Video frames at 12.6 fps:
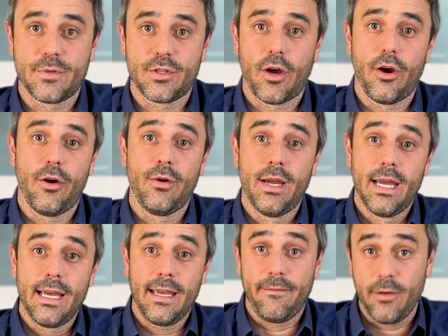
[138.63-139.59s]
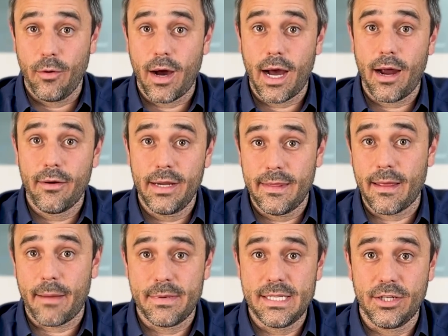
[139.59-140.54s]
So if you are in
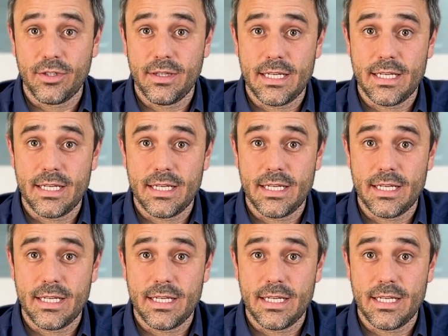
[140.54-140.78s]
that position